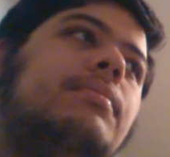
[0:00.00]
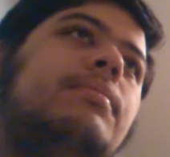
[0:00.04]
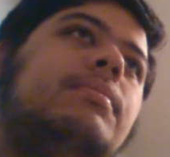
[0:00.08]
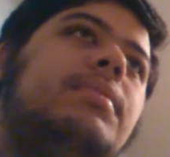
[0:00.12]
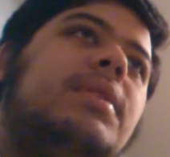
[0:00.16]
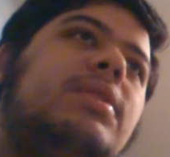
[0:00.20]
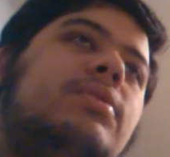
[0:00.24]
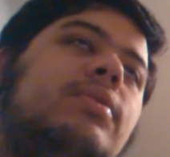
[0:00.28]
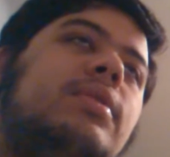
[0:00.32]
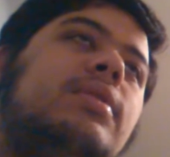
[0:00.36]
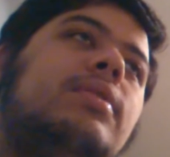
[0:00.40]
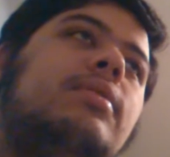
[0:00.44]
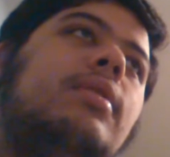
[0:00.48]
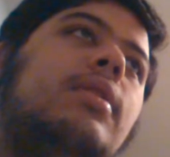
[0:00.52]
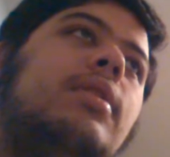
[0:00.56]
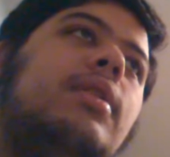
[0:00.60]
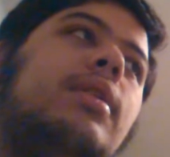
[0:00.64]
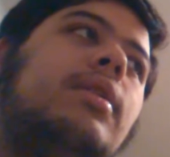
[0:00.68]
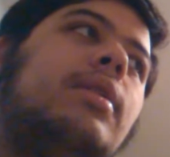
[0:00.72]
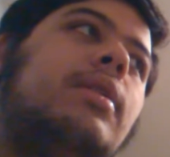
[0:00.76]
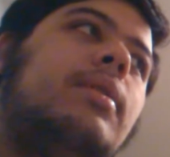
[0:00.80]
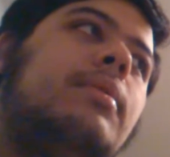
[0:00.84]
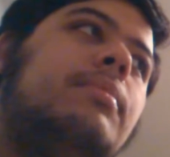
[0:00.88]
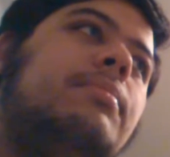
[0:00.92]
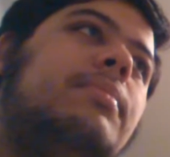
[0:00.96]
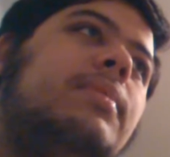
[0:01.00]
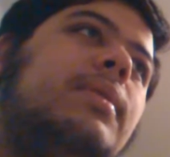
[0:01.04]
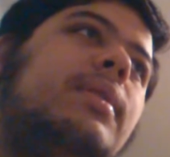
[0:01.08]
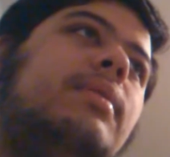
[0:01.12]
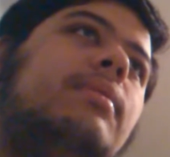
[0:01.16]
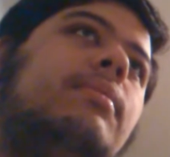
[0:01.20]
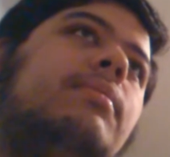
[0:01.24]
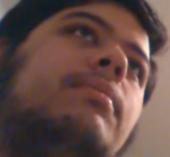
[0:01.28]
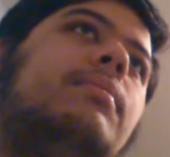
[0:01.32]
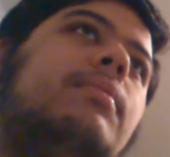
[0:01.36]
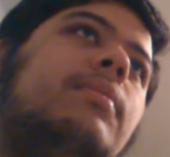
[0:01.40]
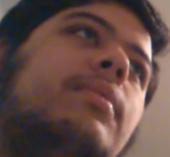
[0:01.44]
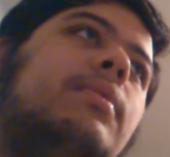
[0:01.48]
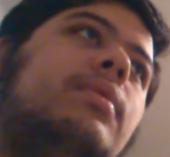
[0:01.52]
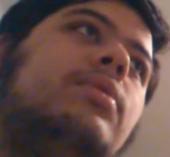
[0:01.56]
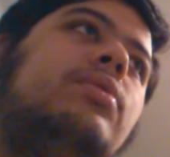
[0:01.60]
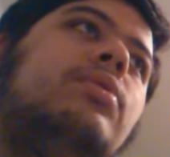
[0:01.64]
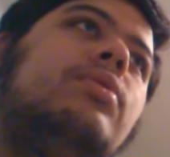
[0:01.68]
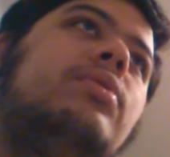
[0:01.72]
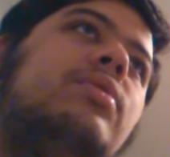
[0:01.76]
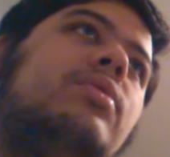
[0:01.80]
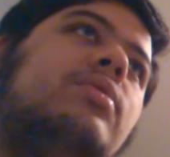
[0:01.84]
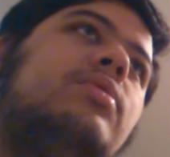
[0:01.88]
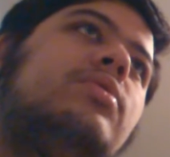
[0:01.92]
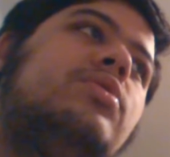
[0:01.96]
between the
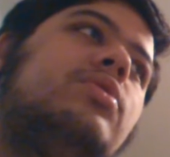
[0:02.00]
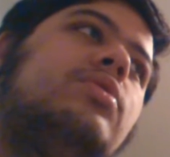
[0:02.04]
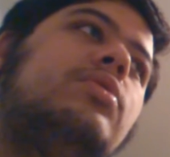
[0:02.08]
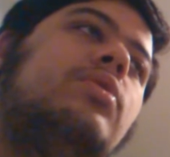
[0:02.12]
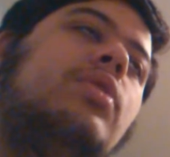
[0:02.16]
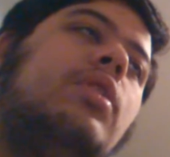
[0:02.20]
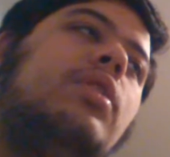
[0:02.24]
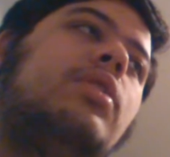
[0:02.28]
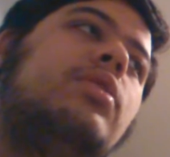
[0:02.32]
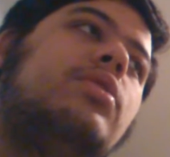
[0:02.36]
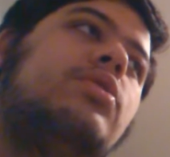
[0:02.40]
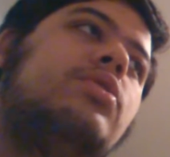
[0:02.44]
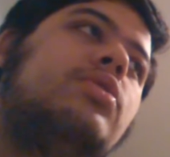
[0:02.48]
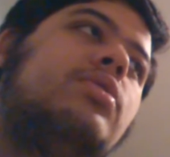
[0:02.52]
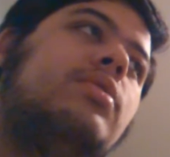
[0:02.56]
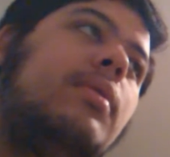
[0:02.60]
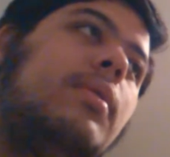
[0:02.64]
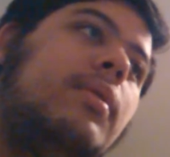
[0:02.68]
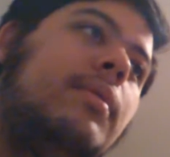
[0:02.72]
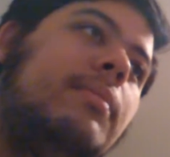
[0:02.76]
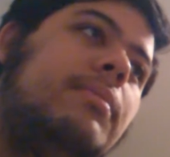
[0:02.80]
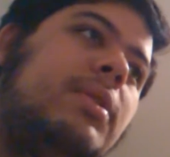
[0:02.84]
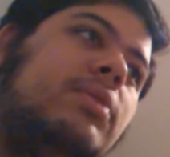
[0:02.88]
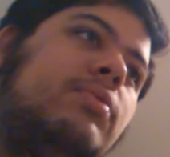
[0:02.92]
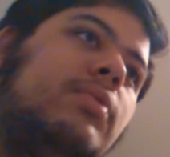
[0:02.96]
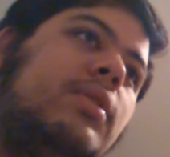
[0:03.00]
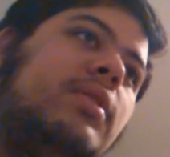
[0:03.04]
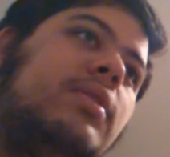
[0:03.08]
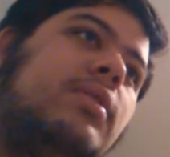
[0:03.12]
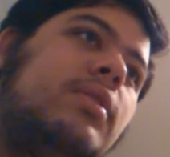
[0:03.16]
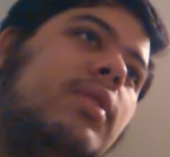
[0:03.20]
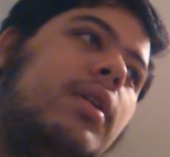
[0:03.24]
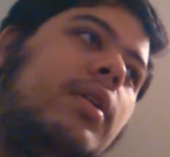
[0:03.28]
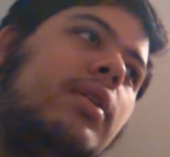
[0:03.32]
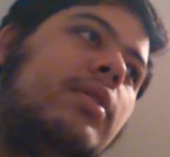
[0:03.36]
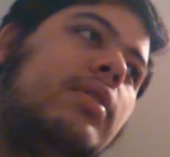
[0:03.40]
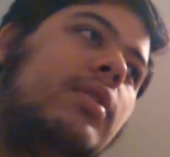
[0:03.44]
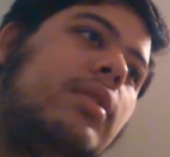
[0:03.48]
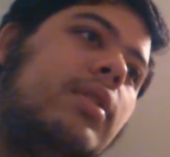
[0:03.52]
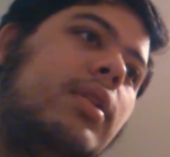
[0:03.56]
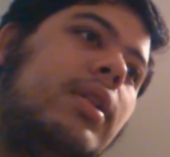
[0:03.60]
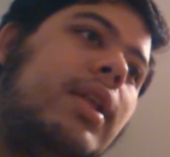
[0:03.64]
uh, uh, between the, the